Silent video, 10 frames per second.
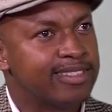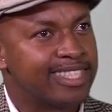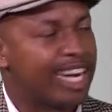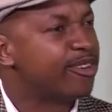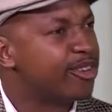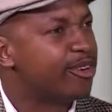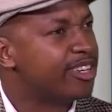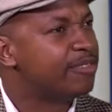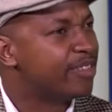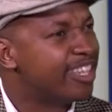grounding or
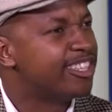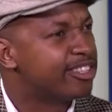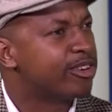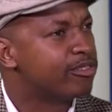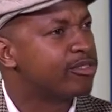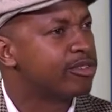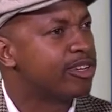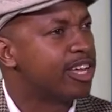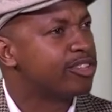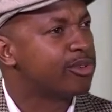definition of
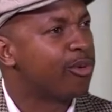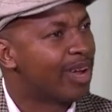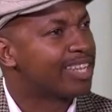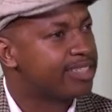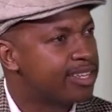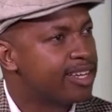to as to what